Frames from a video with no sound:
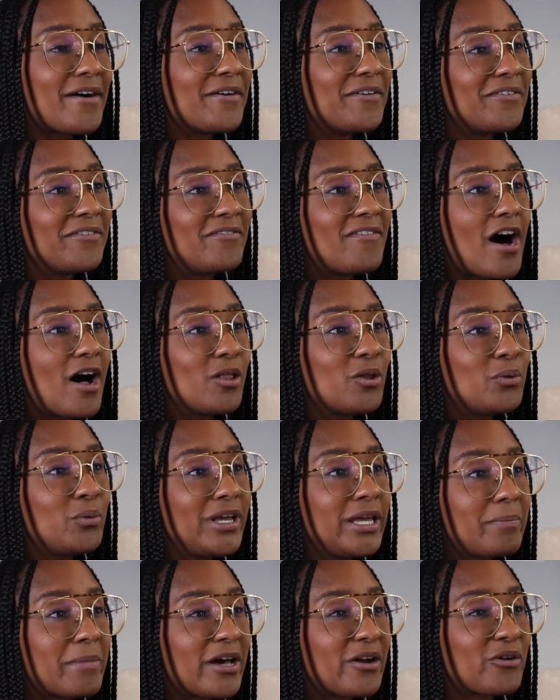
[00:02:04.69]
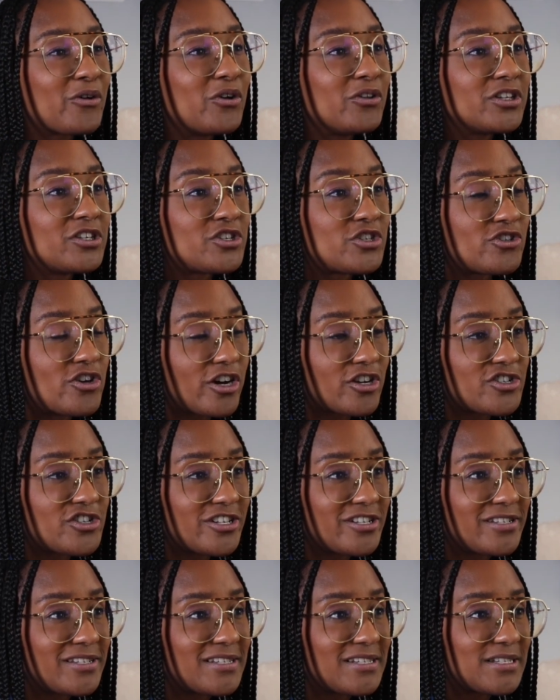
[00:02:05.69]
Following medical
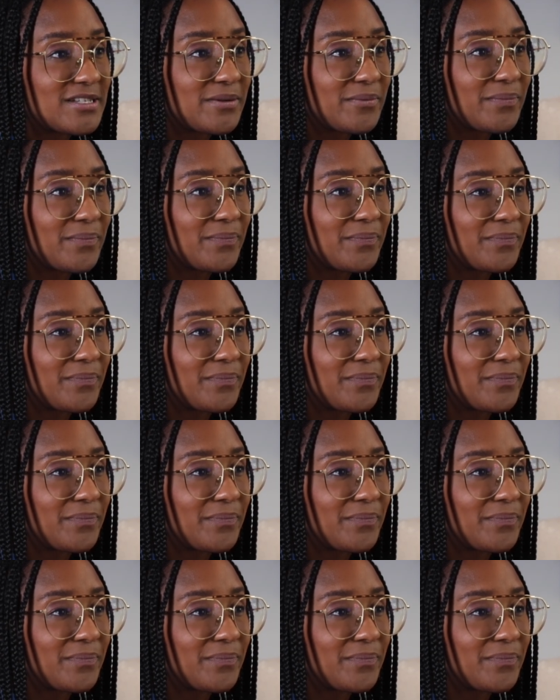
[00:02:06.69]
instructions.